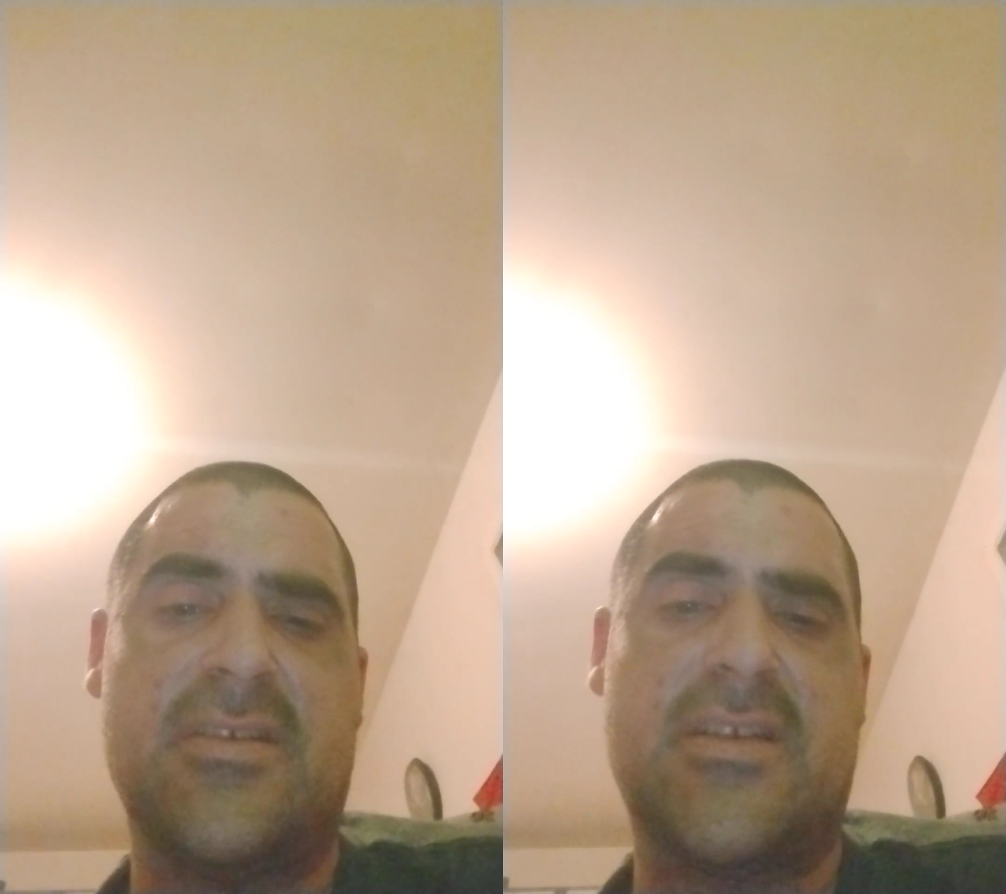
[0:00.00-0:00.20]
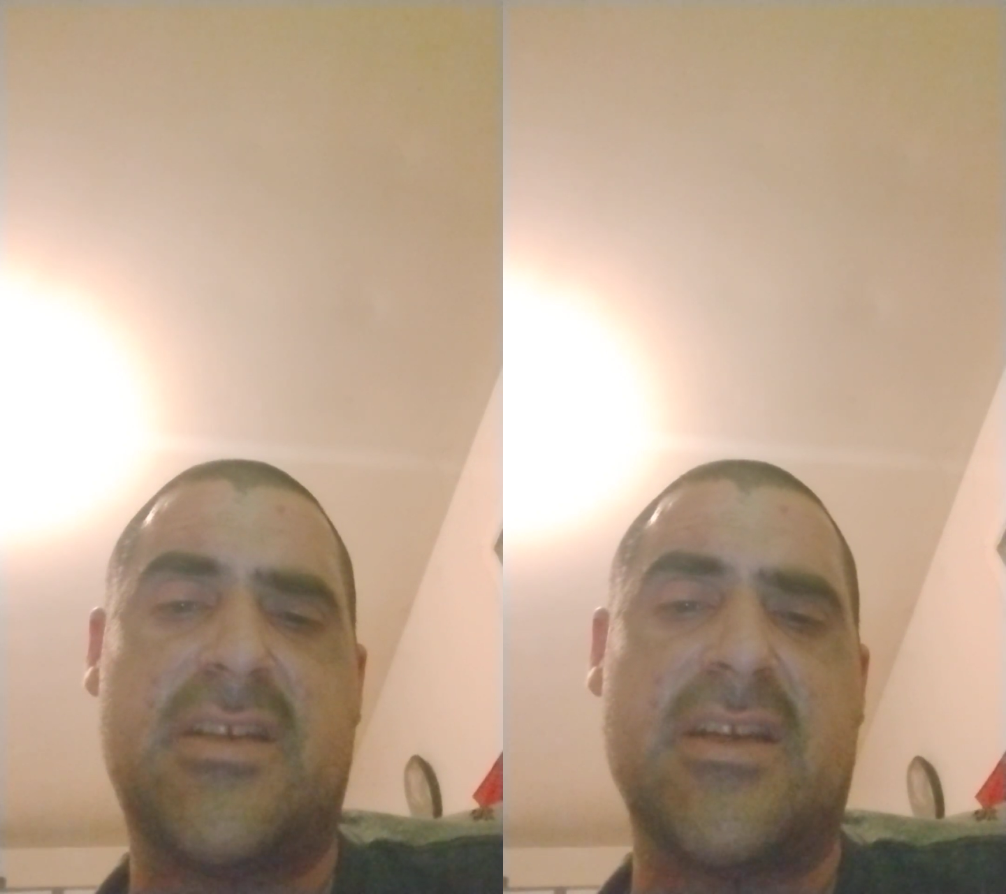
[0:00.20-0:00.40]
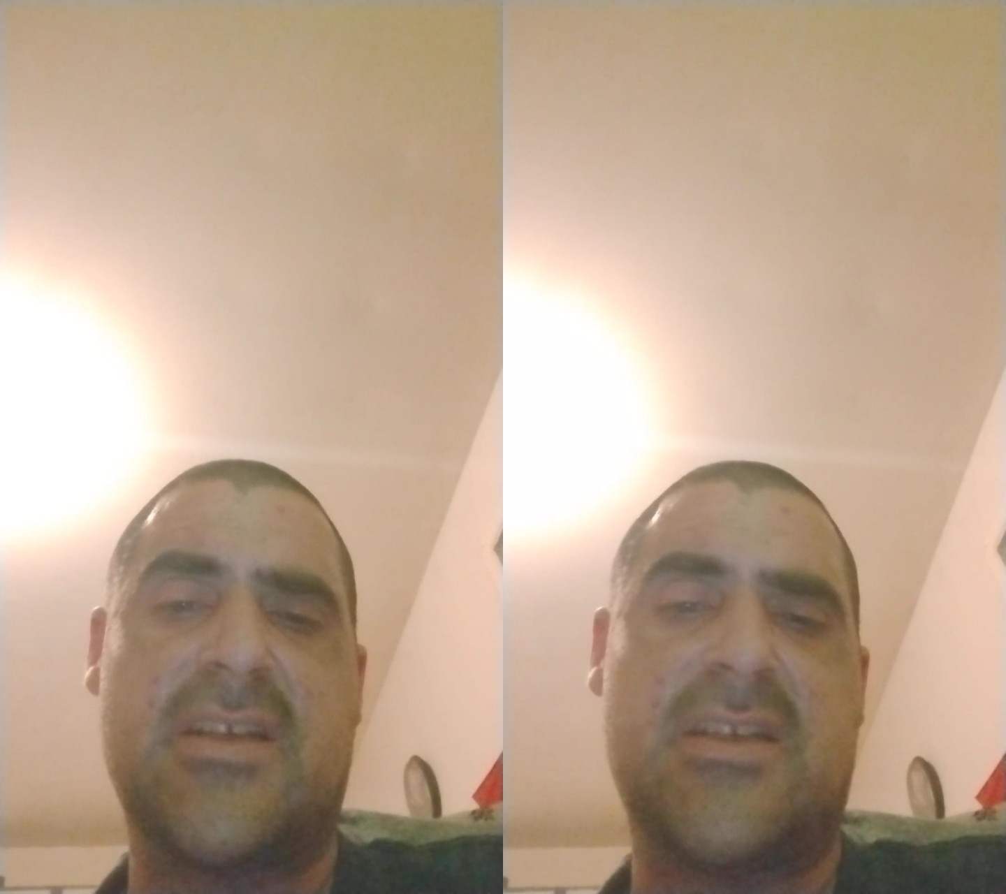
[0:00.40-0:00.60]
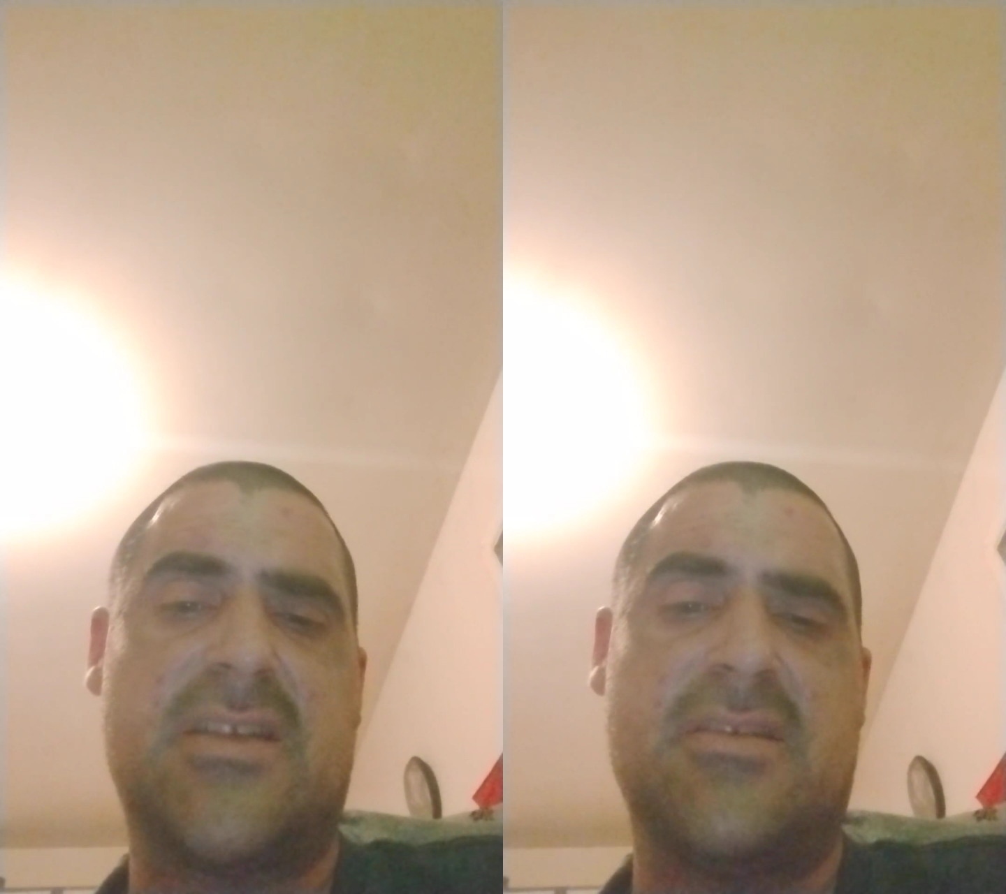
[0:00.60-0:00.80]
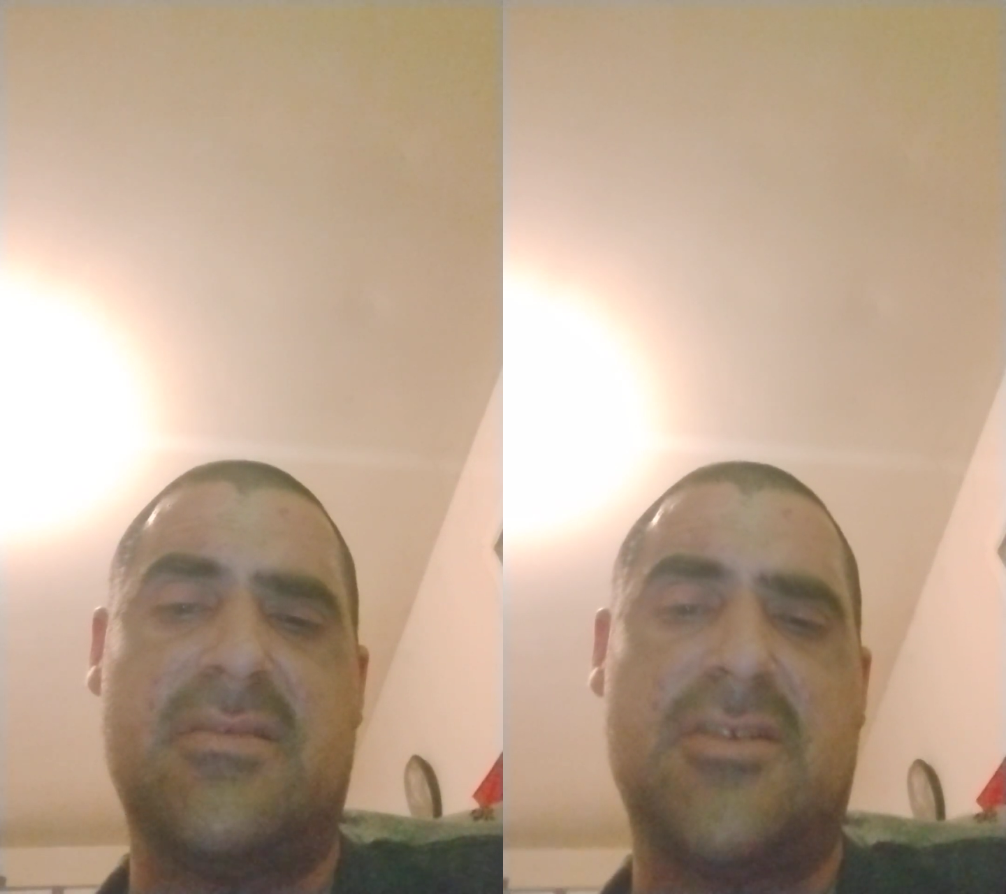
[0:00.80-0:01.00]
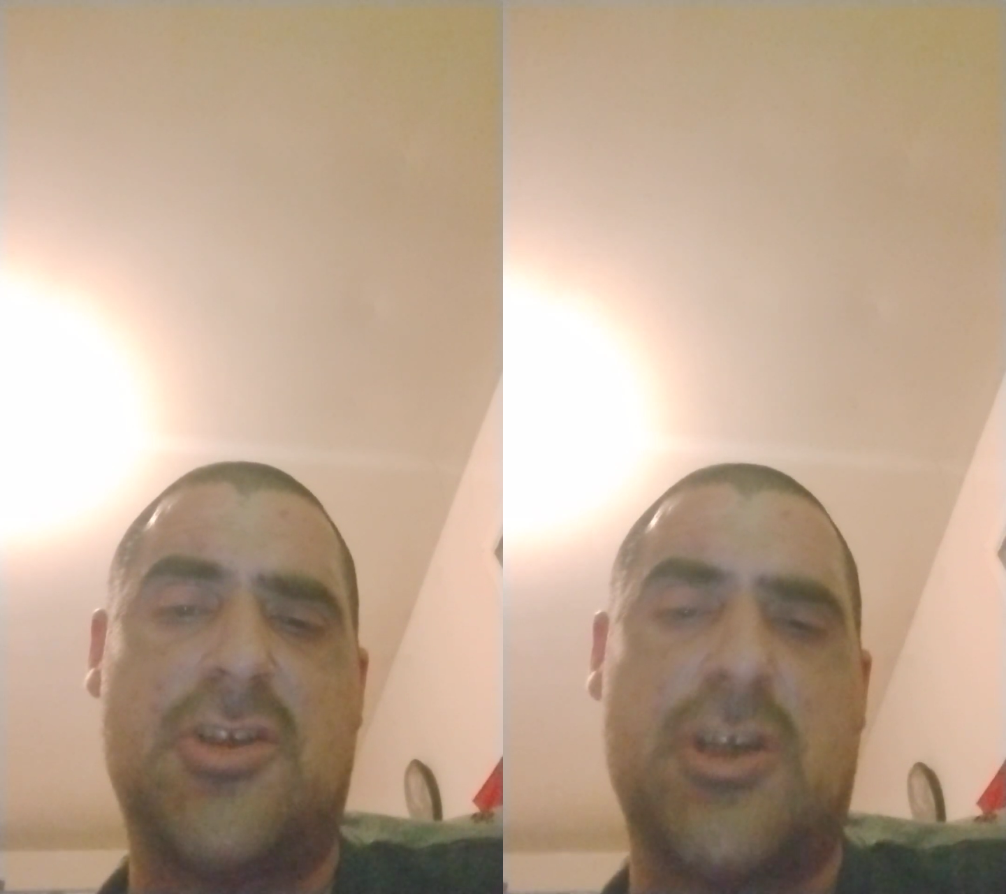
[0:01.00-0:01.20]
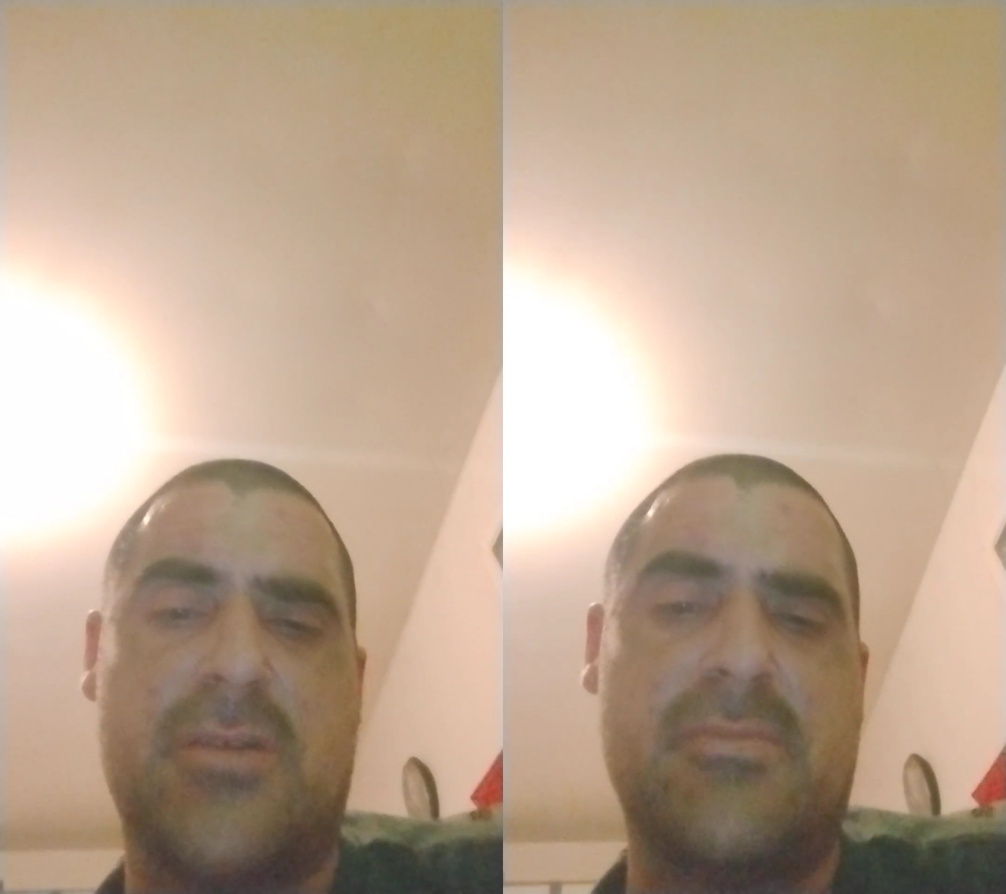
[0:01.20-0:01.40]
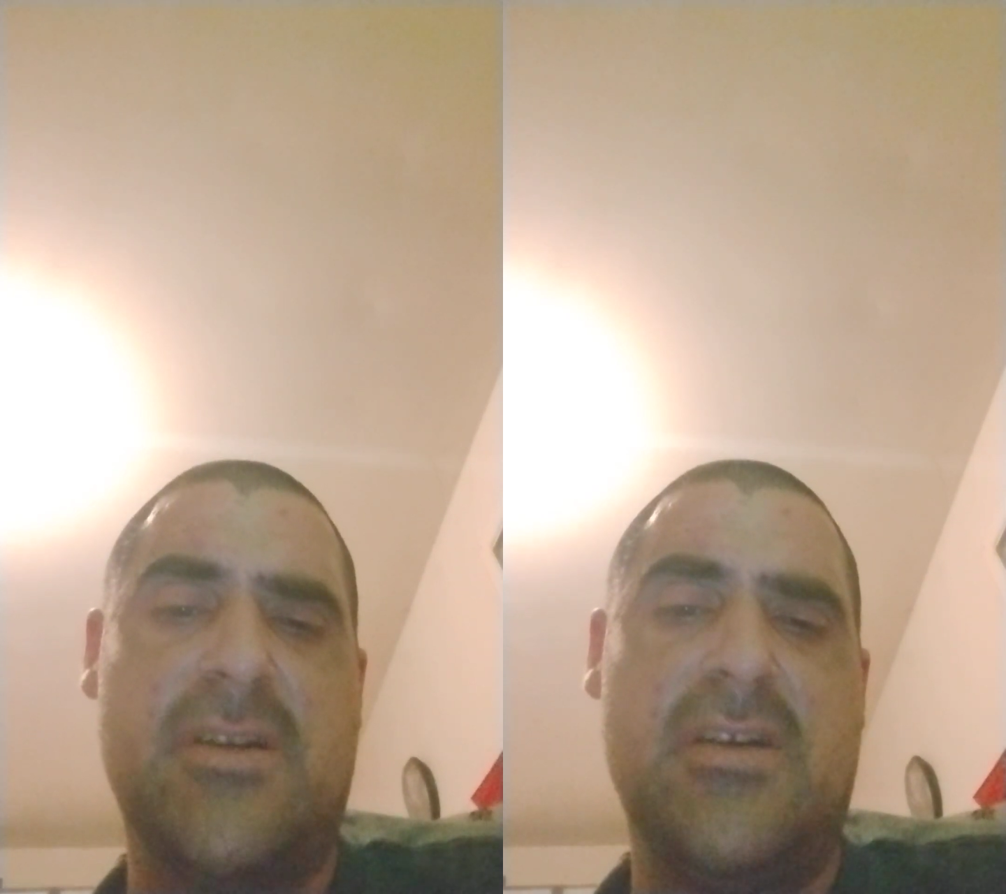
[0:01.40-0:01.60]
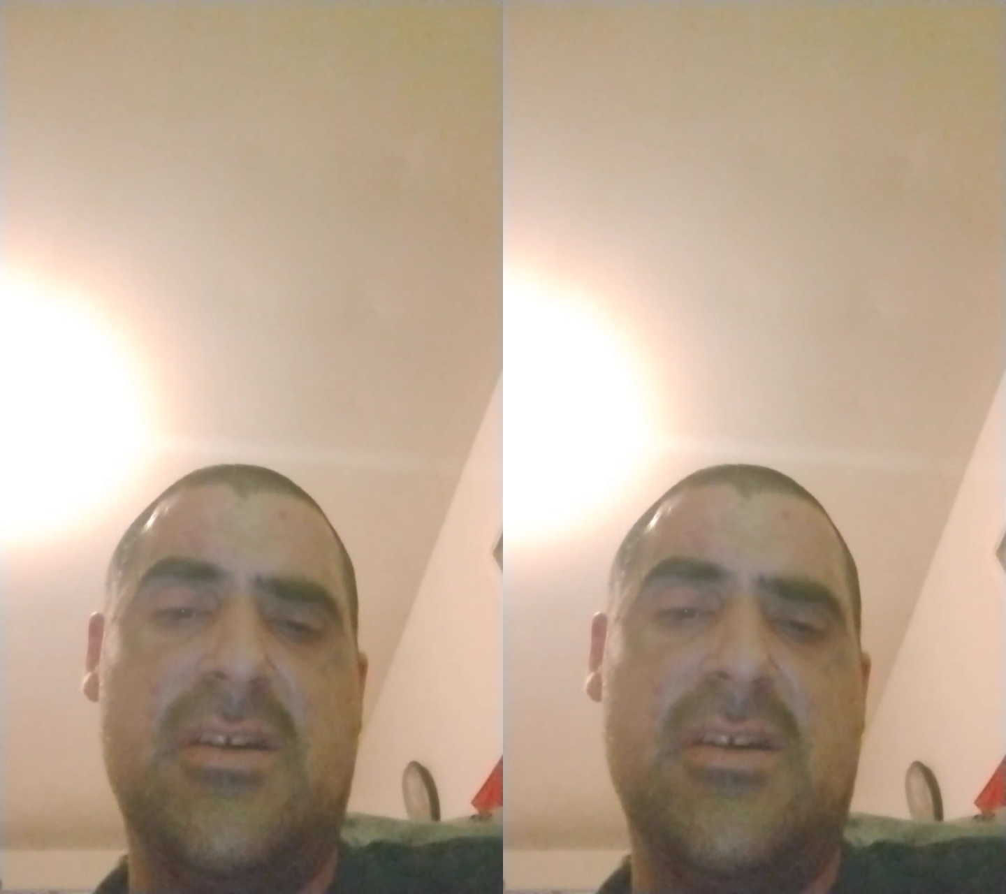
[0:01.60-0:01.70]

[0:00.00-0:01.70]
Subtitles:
6 chip